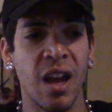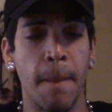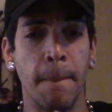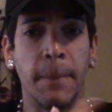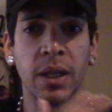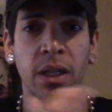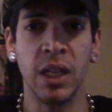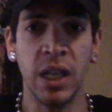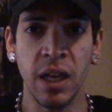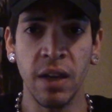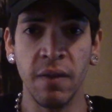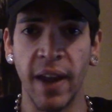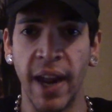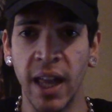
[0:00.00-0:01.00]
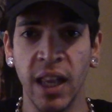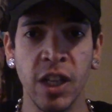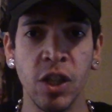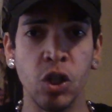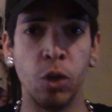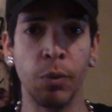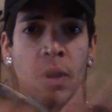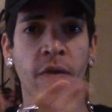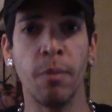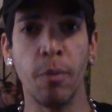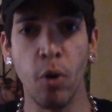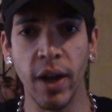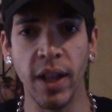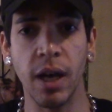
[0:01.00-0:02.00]
Believe, Alien, Supernova
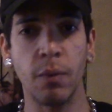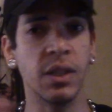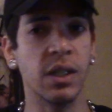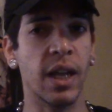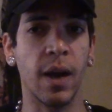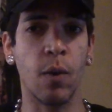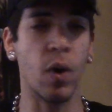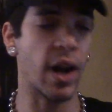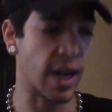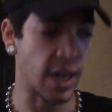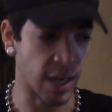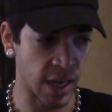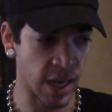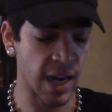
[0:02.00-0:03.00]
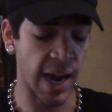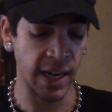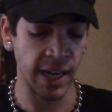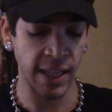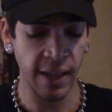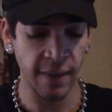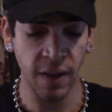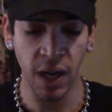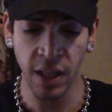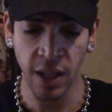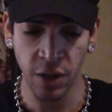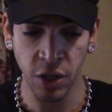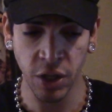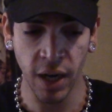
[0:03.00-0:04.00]
Boy. That was like what I need. I need that fucking
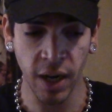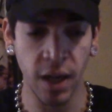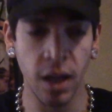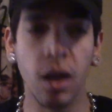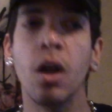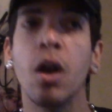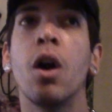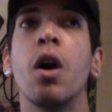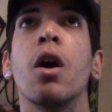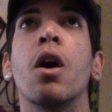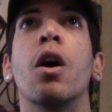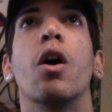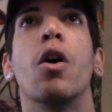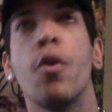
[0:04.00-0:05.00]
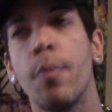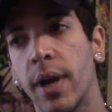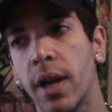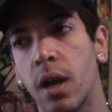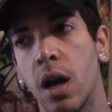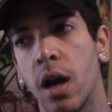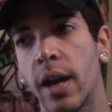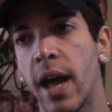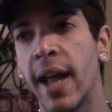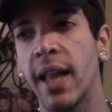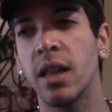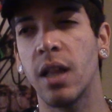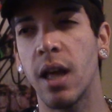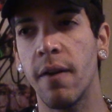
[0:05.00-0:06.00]
leather jacket. Oh my god, I
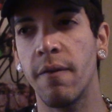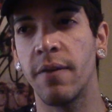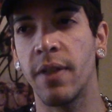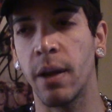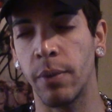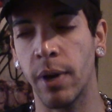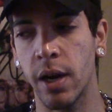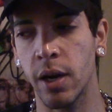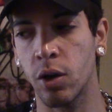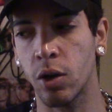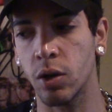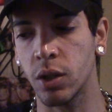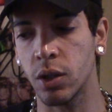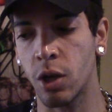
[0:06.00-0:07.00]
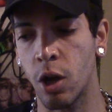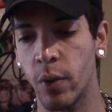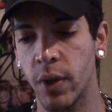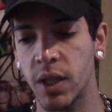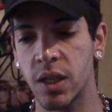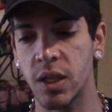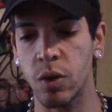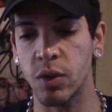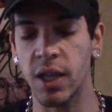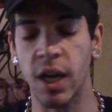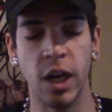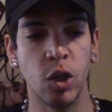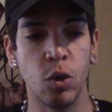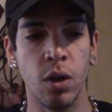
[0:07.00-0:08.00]
love that Brown Eyed Girls is always so
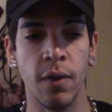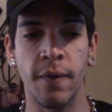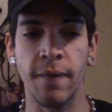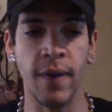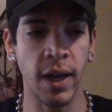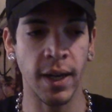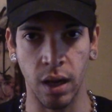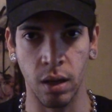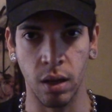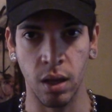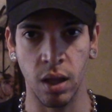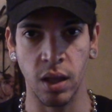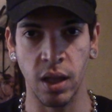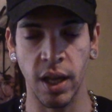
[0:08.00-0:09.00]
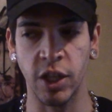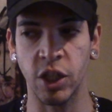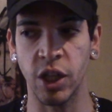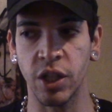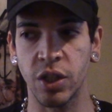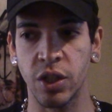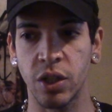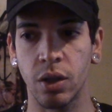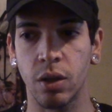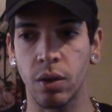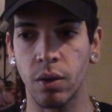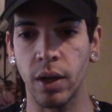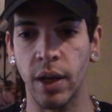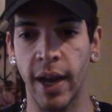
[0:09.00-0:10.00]
sexual and funky. They just
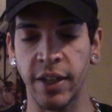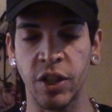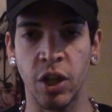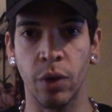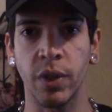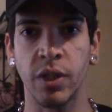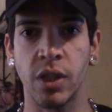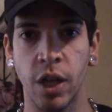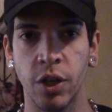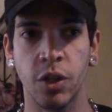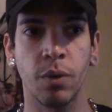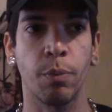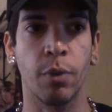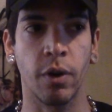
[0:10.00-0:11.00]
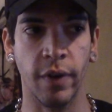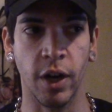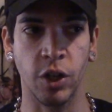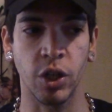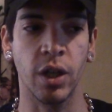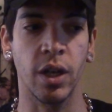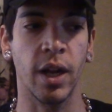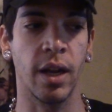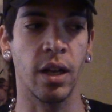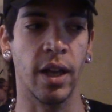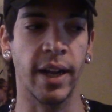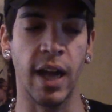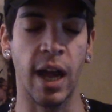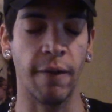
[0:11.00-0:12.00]
execute it with such perfection and
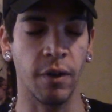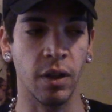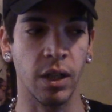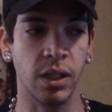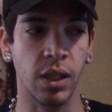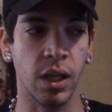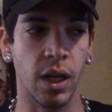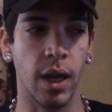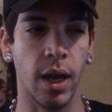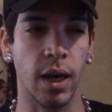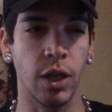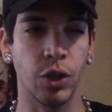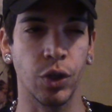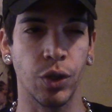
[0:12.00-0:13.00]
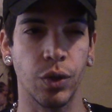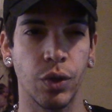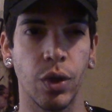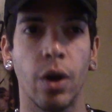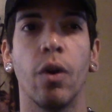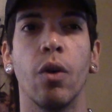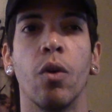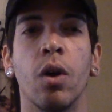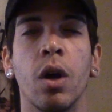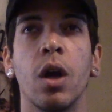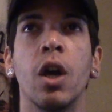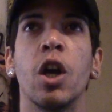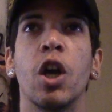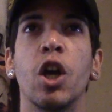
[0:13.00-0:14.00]
like effortlessly, and it's
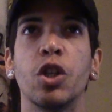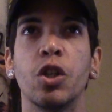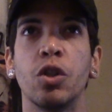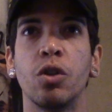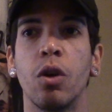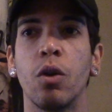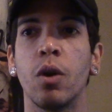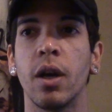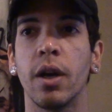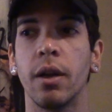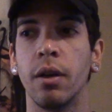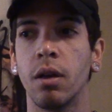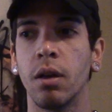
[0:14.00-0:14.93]
just so good.